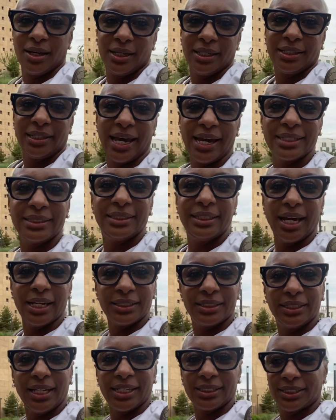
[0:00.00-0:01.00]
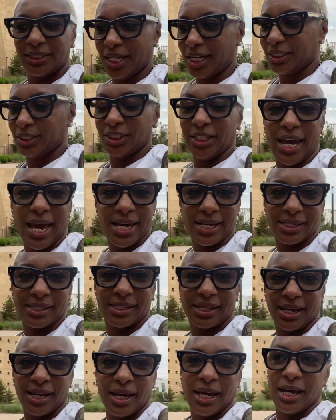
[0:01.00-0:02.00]
Yes, yes, yes, yes,
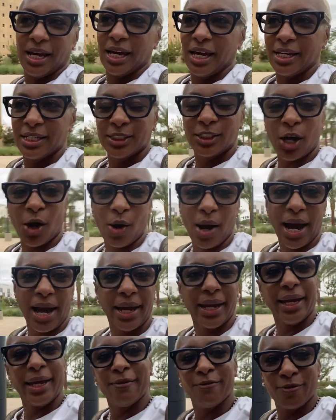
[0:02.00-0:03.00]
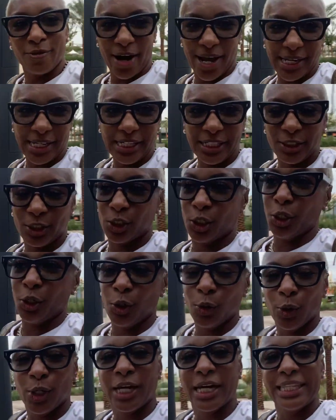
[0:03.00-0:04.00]
yes. So I am ready
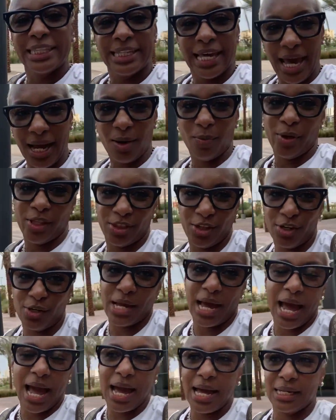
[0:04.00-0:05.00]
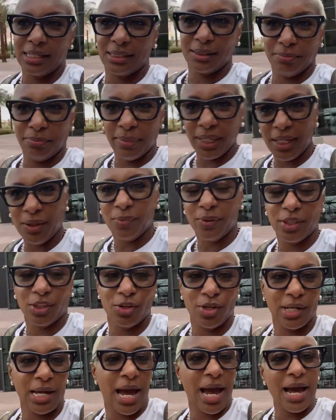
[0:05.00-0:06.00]
to connect with you guys, meet with
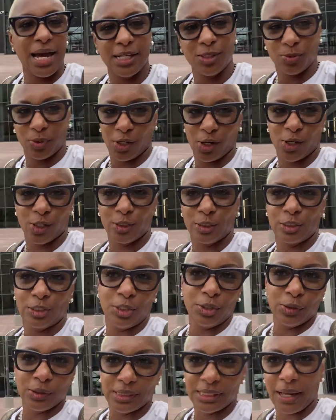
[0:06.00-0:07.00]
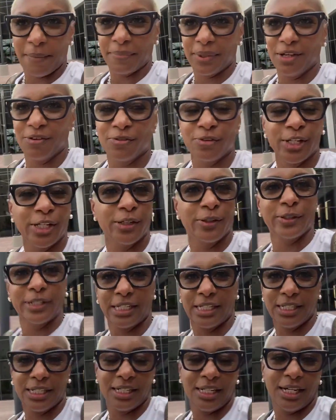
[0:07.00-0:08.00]
you guys. We're going to do something real
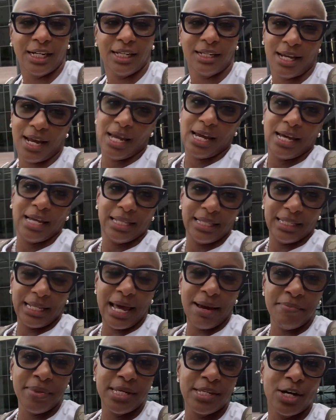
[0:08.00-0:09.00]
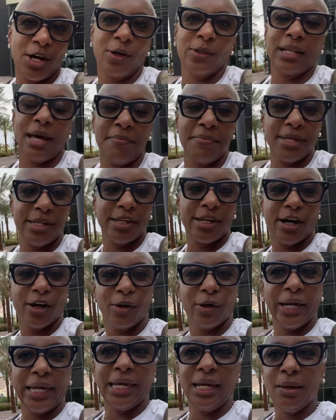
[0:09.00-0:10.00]
good. Let me know, let me
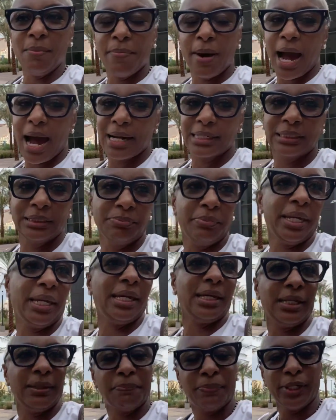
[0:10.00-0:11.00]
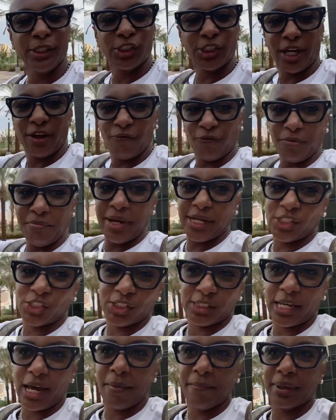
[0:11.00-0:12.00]
know. Inbox me, put your
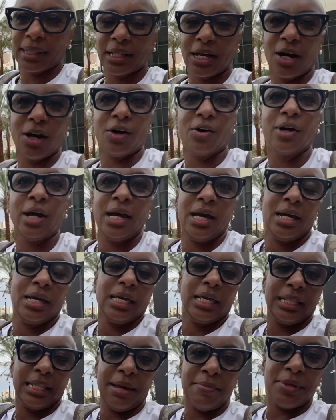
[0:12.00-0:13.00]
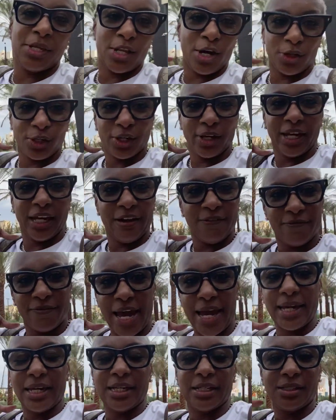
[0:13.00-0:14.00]
information down below, and let me know you're in
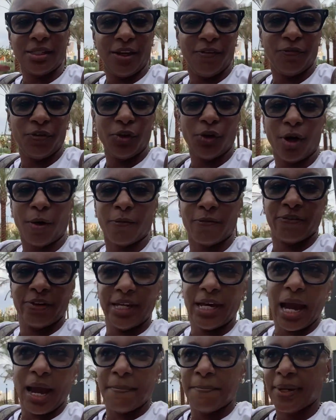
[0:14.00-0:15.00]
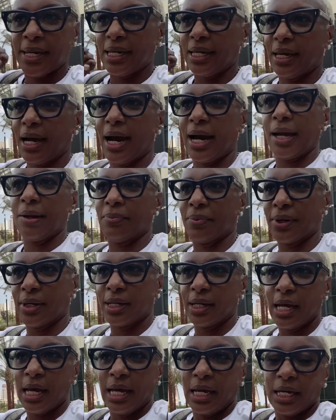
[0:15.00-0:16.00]
Vegas. If you are V I P
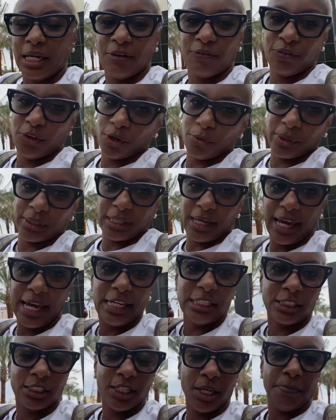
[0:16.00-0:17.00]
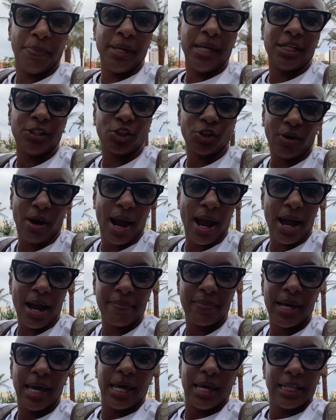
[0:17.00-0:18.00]
hybrid, if you're with the H C P
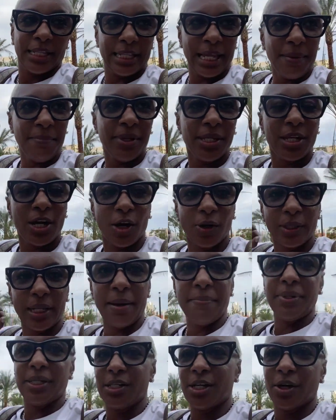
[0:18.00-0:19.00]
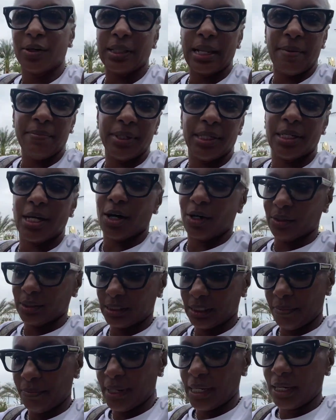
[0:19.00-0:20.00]
Tribe, let me know, let me know, let me know.
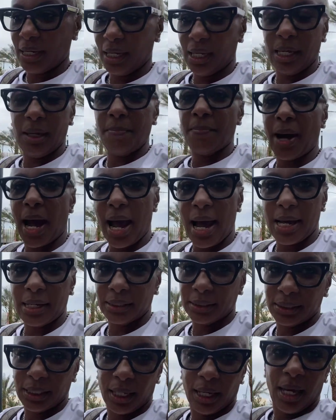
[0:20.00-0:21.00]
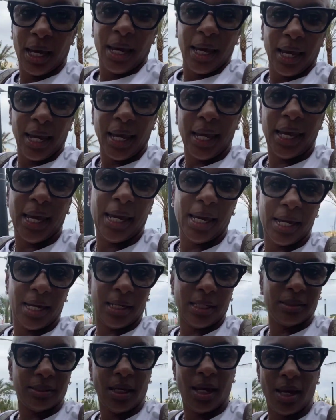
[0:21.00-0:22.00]
Send me an inbox,
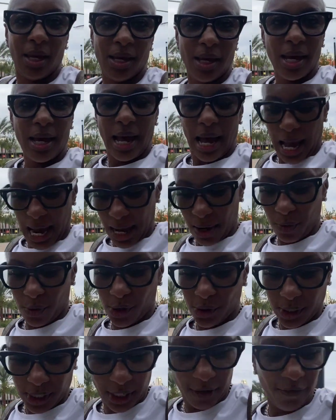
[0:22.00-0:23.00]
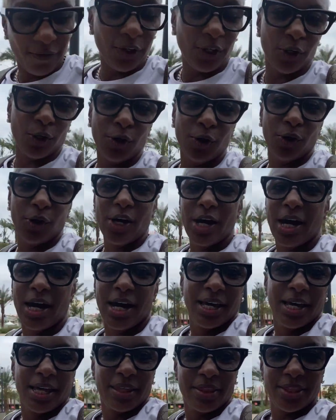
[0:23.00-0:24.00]
and I will give you
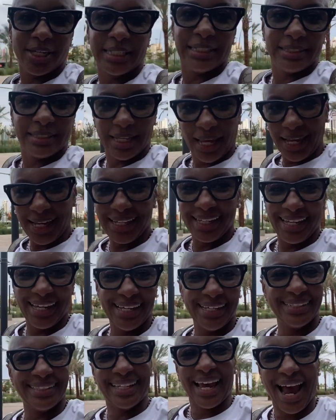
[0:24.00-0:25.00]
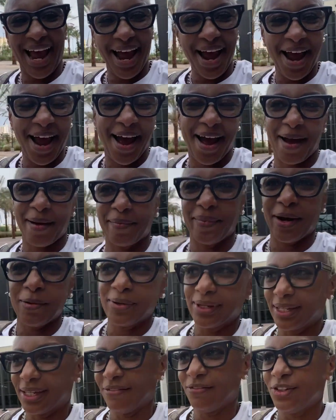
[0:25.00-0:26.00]
the date and time. I
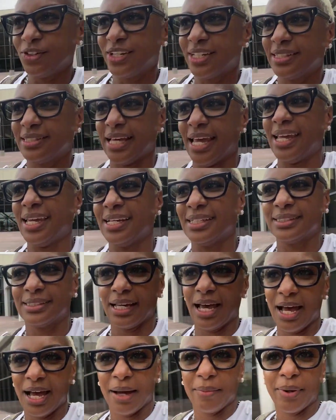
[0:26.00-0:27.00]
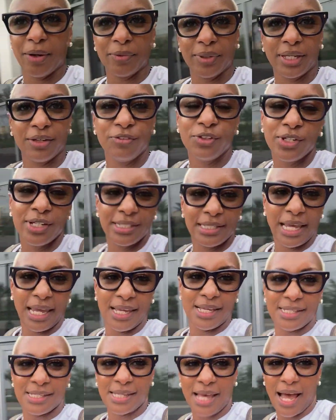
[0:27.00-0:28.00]
will give you the date and time. I will give you the date
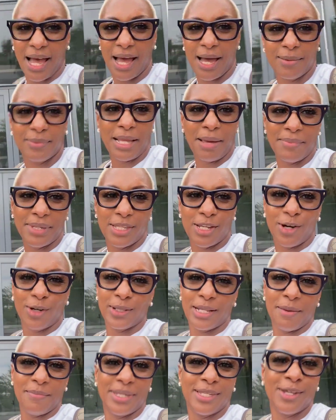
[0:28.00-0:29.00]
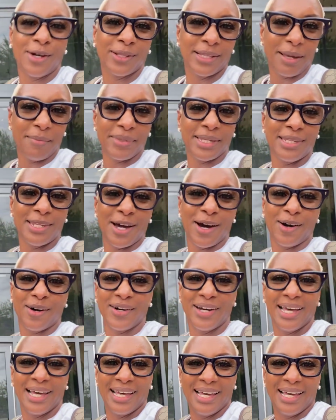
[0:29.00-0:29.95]
and time. Let me know, let me know, let me know.